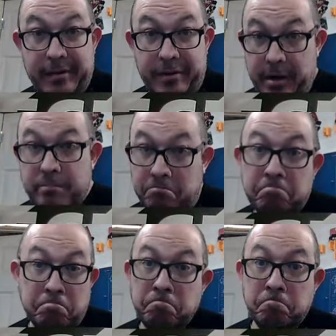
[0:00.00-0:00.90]
there?
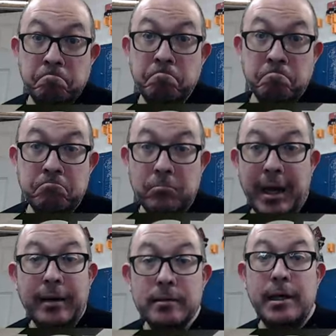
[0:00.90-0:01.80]
Yeah,
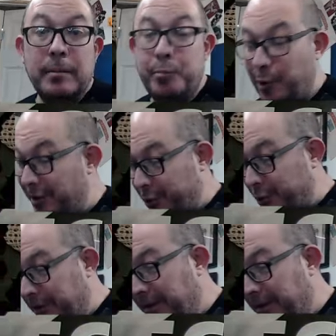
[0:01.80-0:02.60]
I'm pretty sure.